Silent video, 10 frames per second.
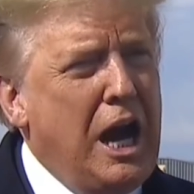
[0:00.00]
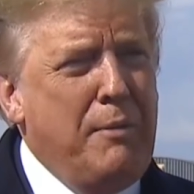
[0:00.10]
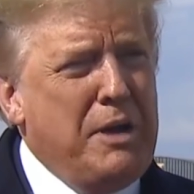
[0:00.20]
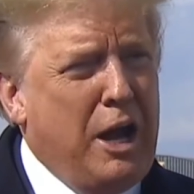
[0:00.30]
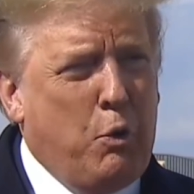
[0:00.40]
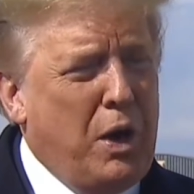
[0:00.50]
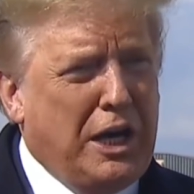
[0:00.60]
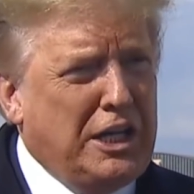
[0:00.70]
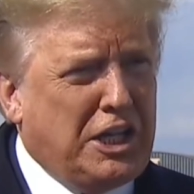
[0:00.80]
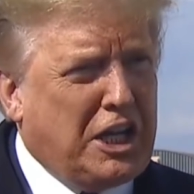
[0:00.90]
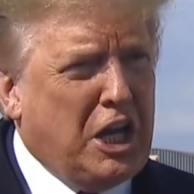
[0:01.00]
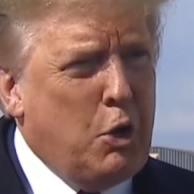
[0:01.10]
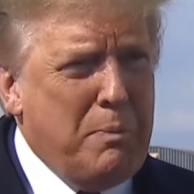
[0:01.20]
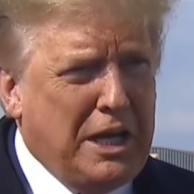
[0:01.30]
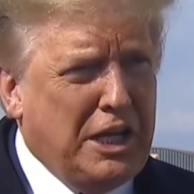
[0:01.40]
I'm not willing to
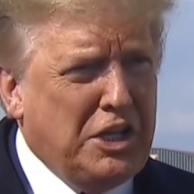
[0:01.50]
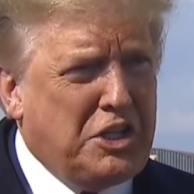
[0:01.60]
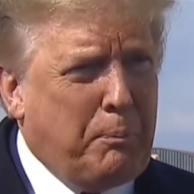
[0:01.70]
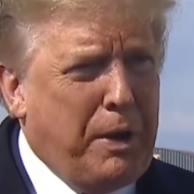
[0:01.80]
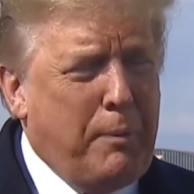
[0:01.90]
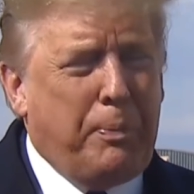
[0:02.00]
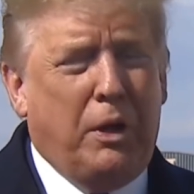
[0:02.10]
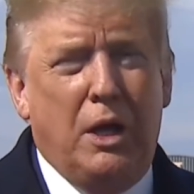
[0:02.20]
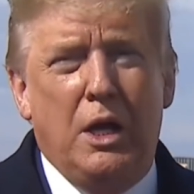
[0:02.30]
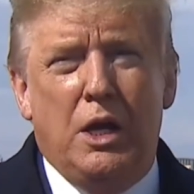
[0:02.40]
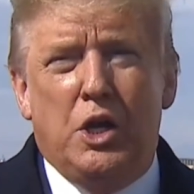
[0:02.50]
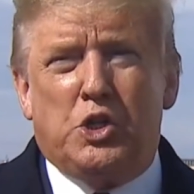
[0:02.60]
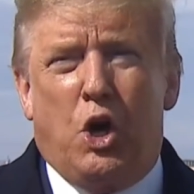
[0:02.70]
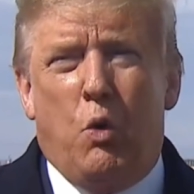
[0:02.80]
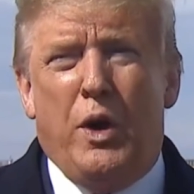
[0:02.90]
kill millions of people.
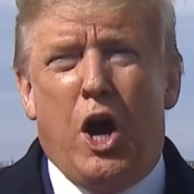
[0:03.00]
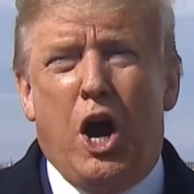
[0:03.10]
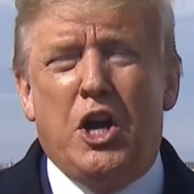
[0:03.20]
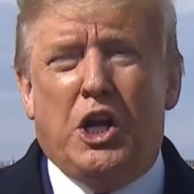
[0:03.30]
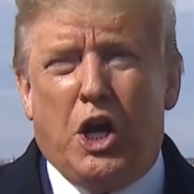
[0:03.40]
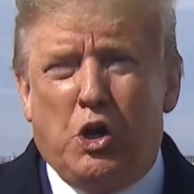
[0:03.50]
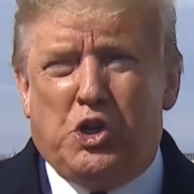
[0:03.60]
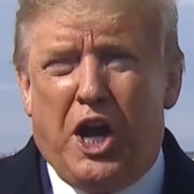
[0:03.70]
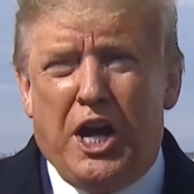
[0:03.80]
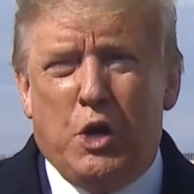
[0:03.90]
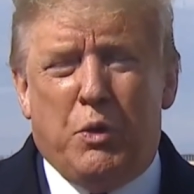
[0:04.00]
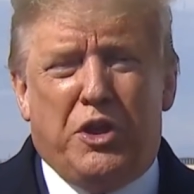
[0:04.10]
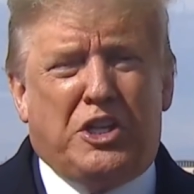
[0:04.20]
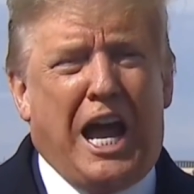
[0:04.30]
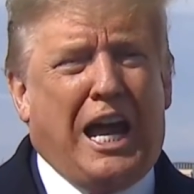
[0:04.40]
So we are negotiating
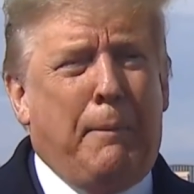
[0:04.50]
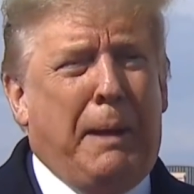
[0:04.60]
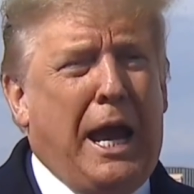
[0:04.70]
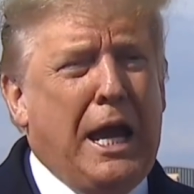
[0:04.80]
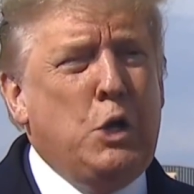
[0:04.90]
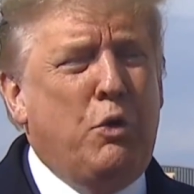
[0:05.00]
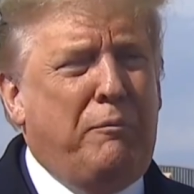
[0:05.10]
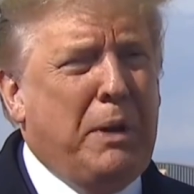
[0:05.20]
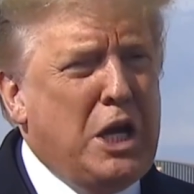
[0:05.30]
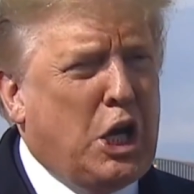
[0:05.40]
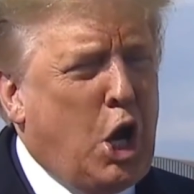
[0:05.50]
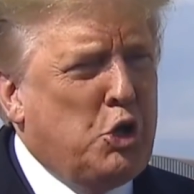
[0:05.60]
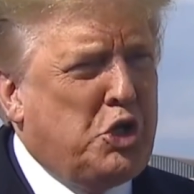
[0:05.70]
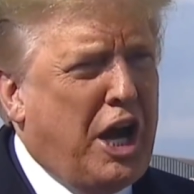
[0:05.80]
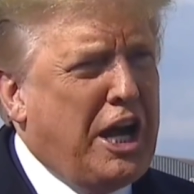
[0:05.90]
with the Taliban. We've been
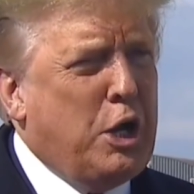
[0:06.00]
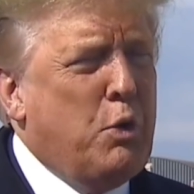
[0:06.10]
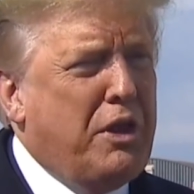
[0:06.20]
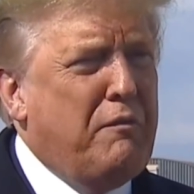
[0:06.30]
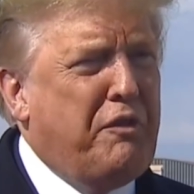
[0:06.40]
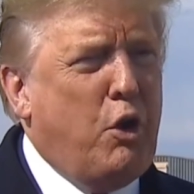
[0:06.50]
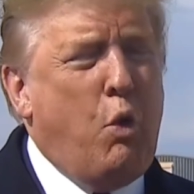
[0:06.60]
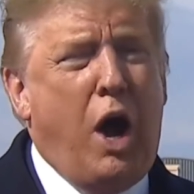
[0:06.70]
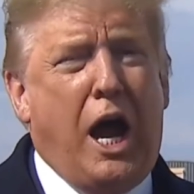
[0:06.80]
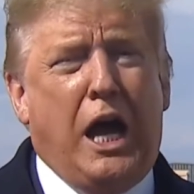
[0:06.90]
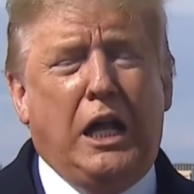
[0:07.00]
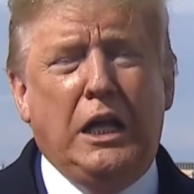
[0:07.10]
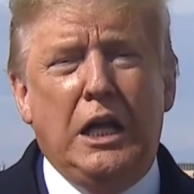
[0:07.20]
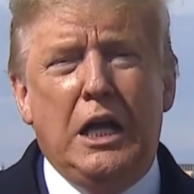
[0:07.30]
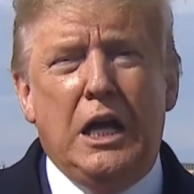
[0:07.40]
negotiating with them for a
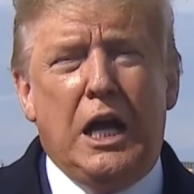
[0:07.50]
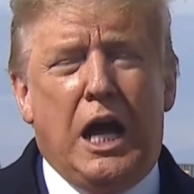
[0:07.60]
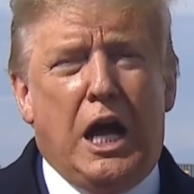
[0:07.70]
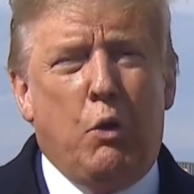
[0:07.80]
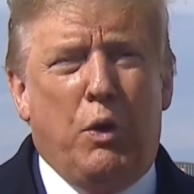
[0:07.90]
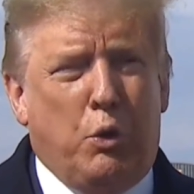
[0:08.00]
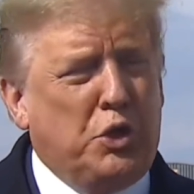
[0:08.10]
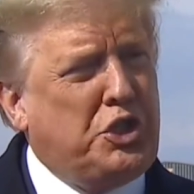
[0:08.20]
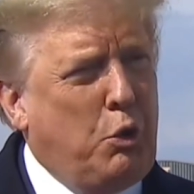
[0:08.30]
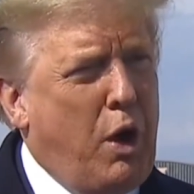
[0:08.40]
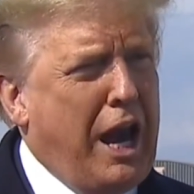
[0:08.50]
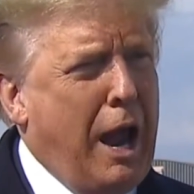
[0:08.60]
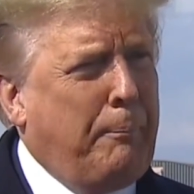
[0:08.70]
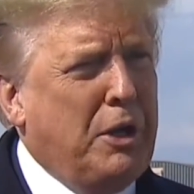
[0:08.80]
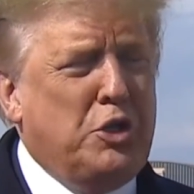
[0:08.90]
while. We will see what
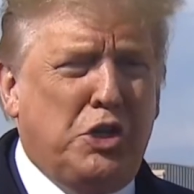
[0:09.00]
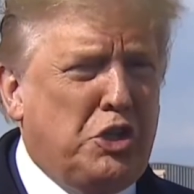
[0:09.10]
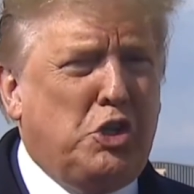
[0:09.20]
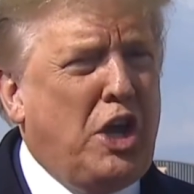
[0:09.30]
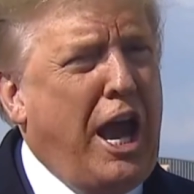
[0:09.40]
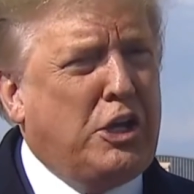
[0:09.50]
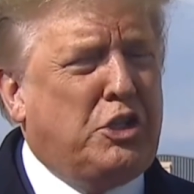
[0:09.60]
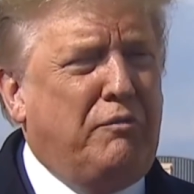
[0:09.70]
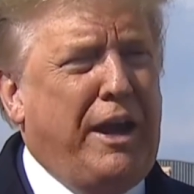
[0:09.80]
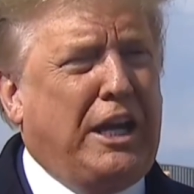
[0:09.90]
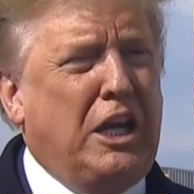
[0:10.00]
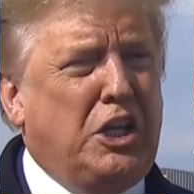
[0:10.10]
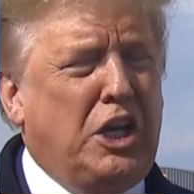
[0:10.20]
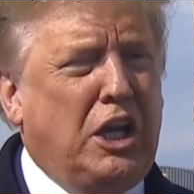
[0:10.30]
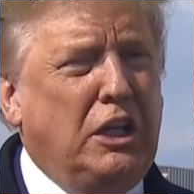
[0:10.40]
happens. It's a chance of making
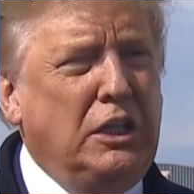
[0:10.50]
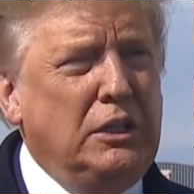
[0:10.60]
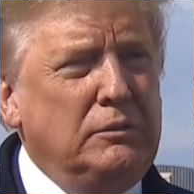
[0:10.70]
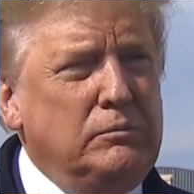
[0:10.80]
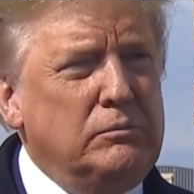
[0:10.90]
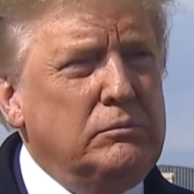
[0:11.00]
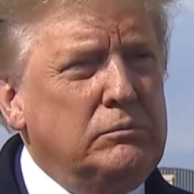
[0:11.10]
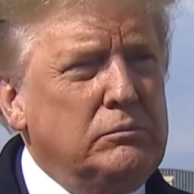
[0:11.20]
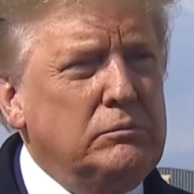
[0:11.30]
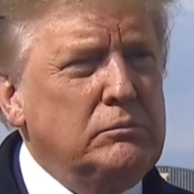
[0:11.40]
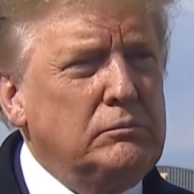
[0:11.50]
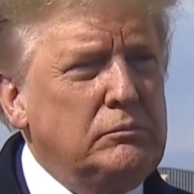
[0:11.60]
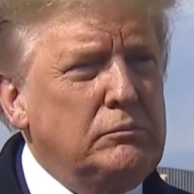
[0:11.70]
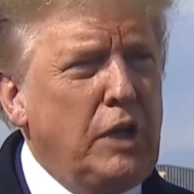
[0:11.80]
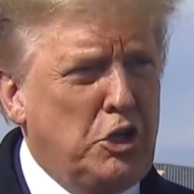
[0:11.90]
a deal.
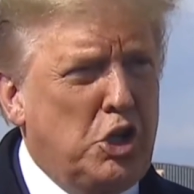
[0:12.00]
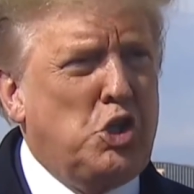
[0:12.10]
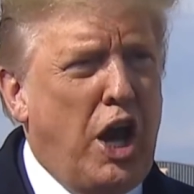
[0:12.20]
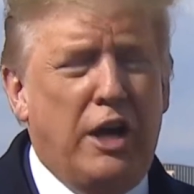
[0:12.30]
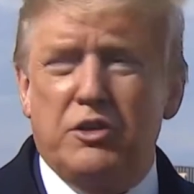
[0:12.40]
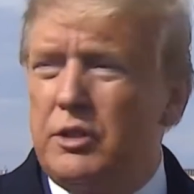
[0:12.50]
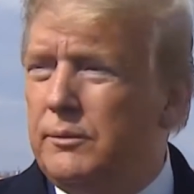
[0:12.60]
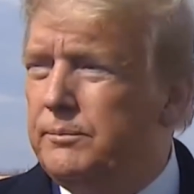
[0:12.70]
There's a chance.